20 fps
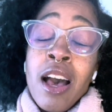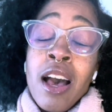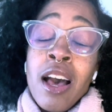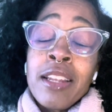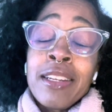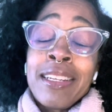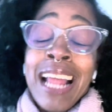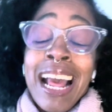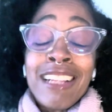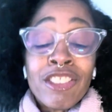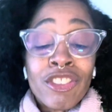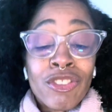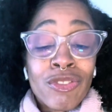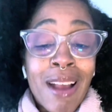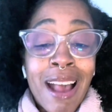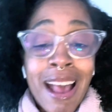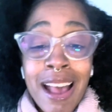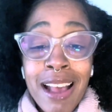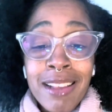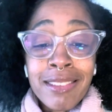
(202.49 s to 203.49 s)
That
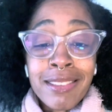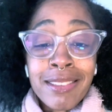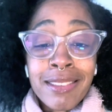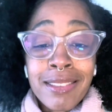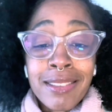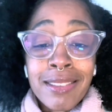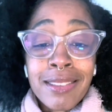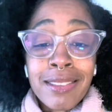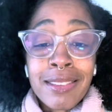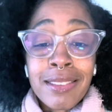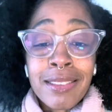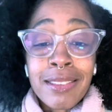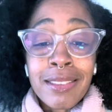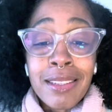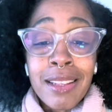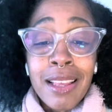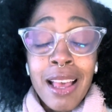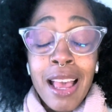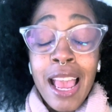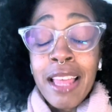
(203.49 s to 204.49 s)
stress,
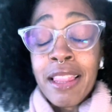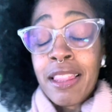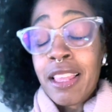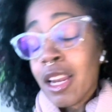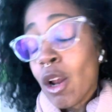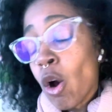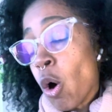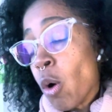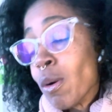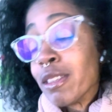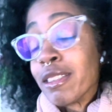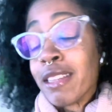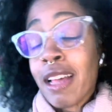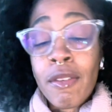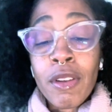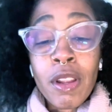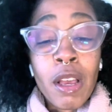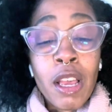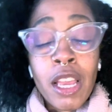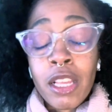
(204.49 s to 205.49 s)
and then always
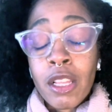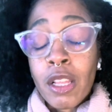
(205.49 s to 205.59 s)
having